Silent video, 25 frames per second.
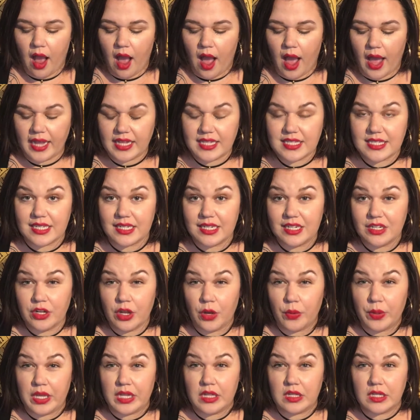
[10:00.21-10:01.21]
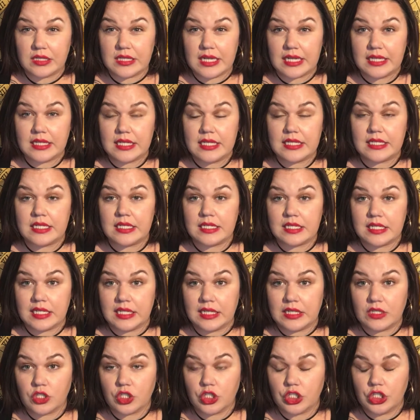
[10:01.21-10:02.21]
I didn't know he looked like this
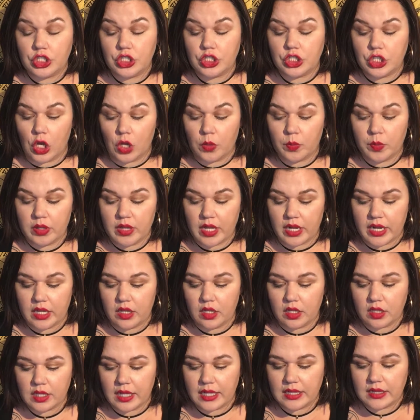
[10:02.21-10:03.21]
until she showed me that he looked